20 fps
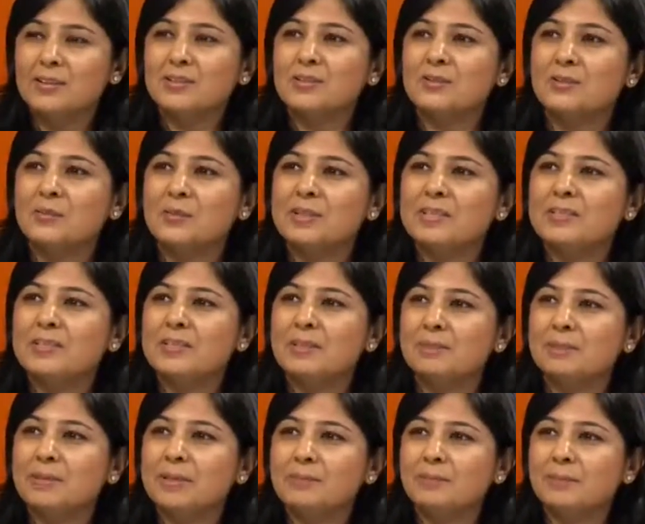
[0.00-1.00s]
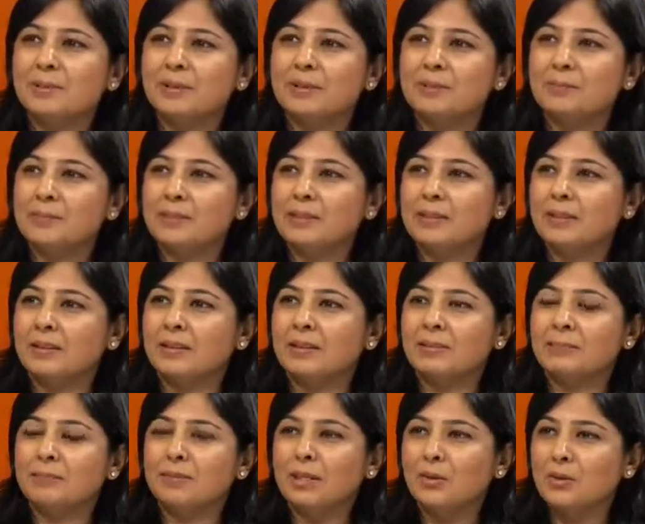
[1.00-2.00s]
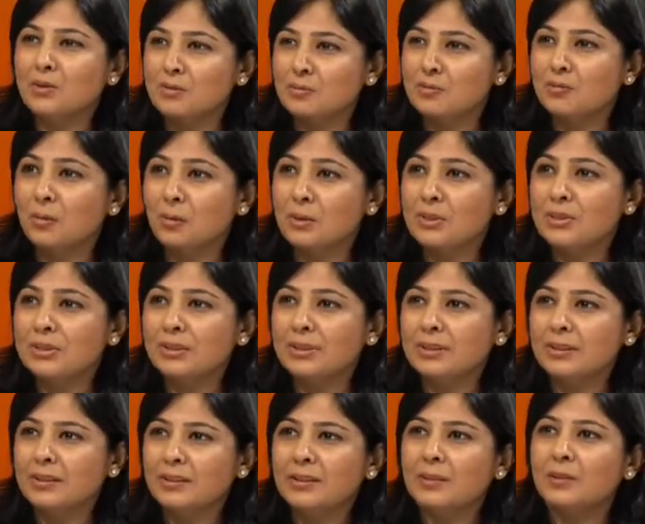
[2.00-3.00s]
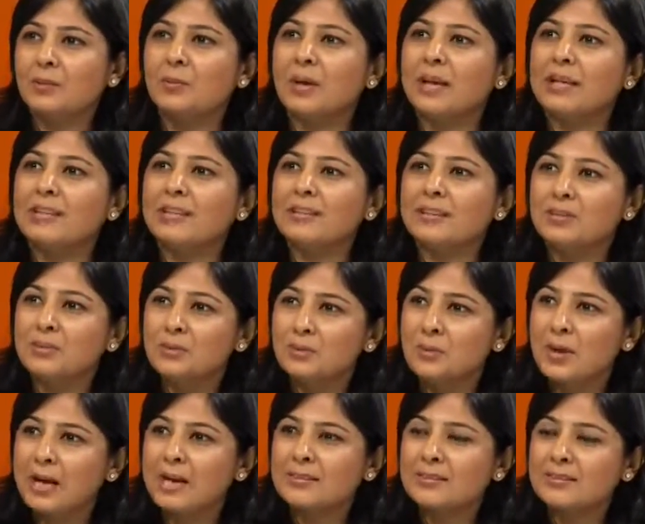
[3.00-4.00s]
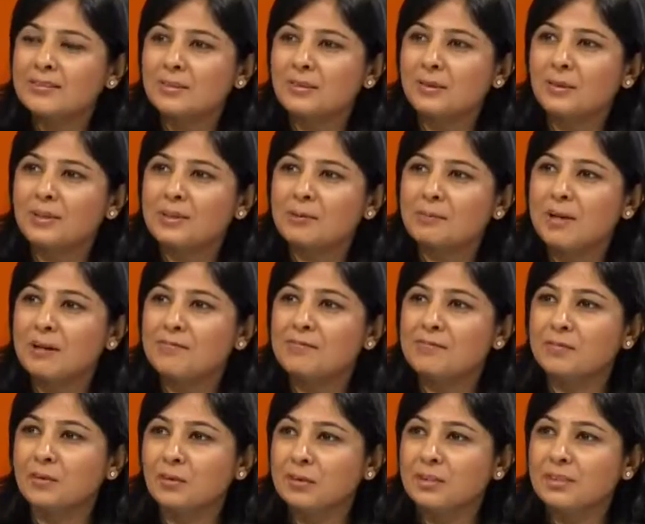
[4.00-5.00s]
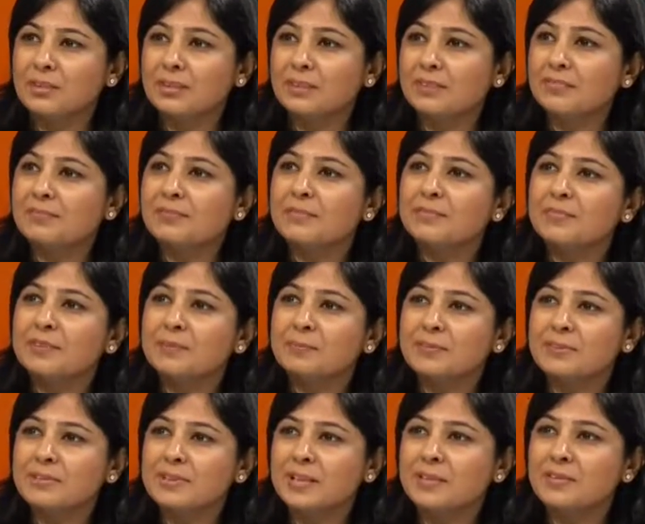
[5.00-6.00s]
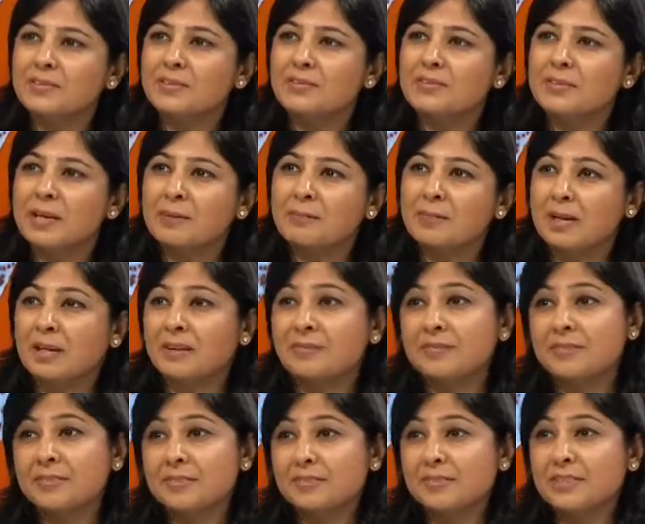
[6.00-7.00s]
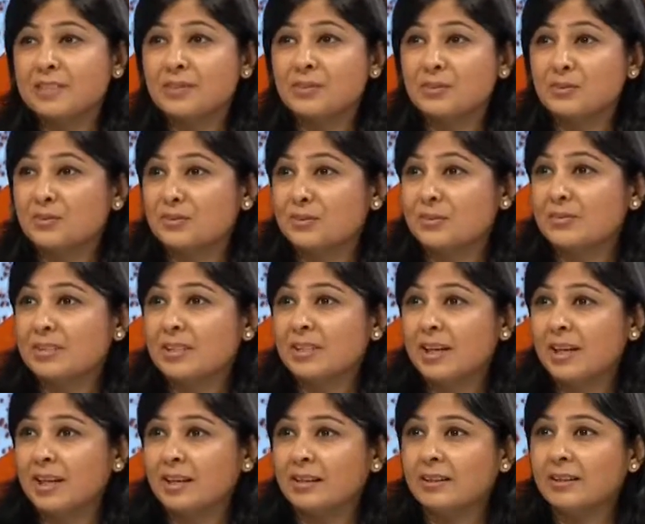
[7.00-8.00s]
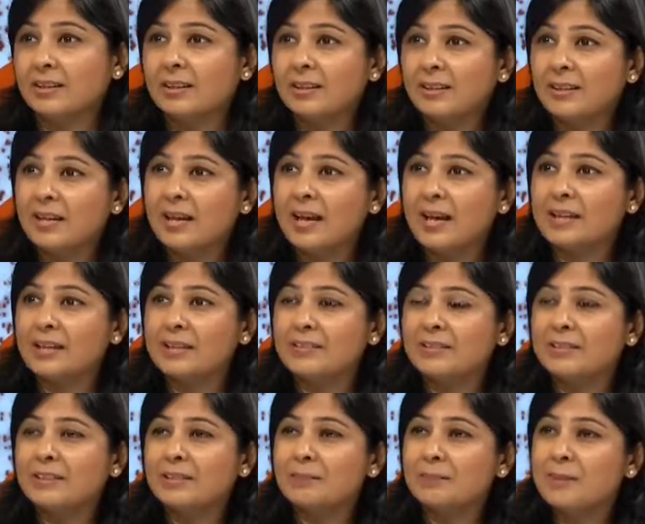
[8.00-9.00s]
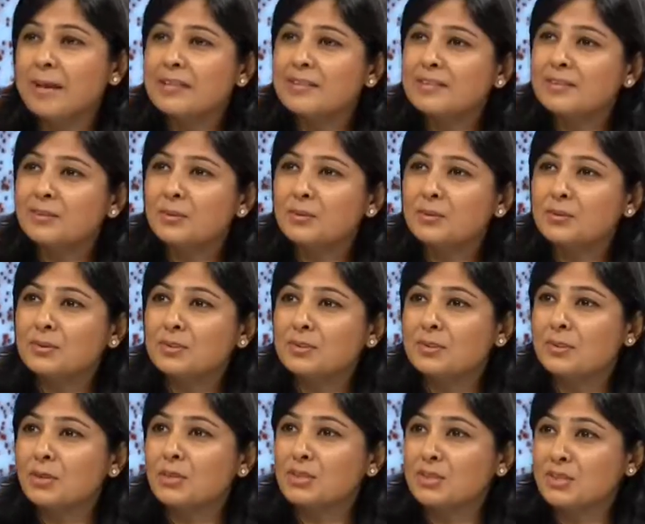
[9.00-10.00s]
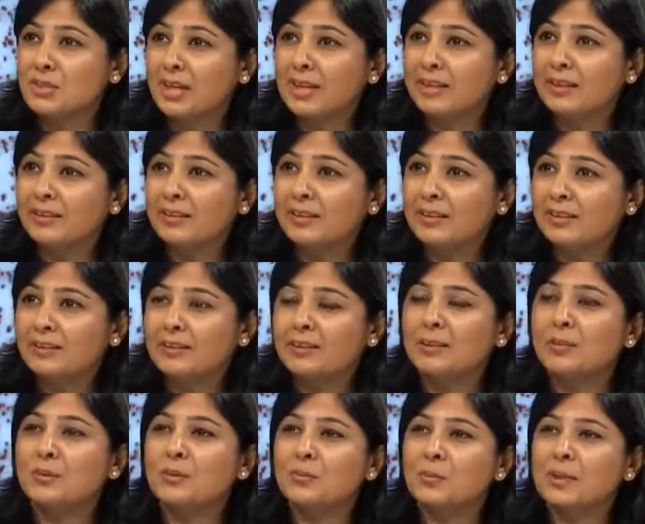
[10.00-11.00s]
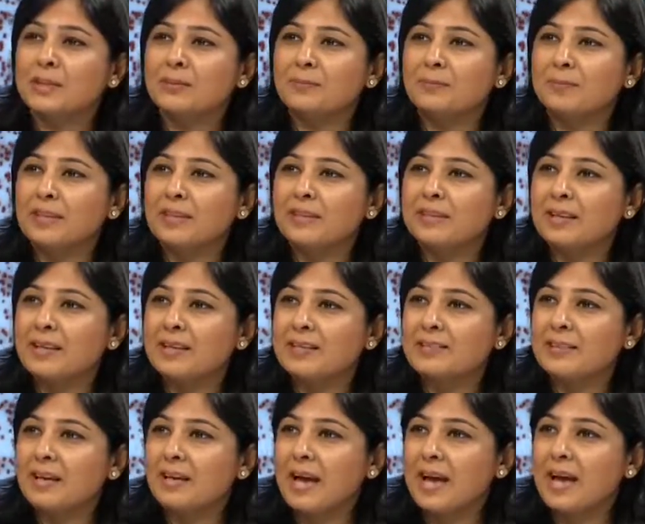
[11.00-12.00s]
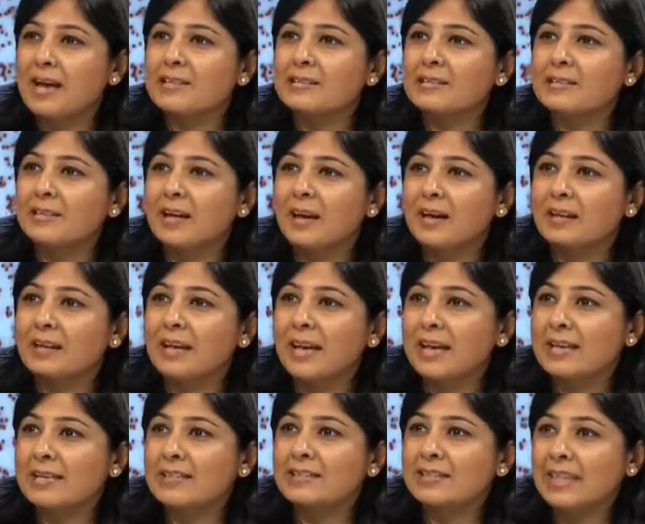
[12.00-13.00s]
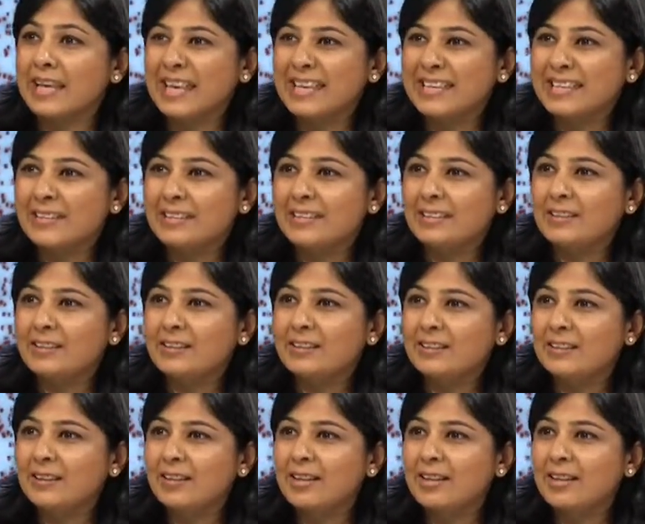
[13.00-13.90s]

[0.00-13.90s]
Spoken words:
So we see people below 40, while in the US, they're all above 40, and 50% of them are 50 to 59. And I think the best news is on China, where the millionaires are as young as 18.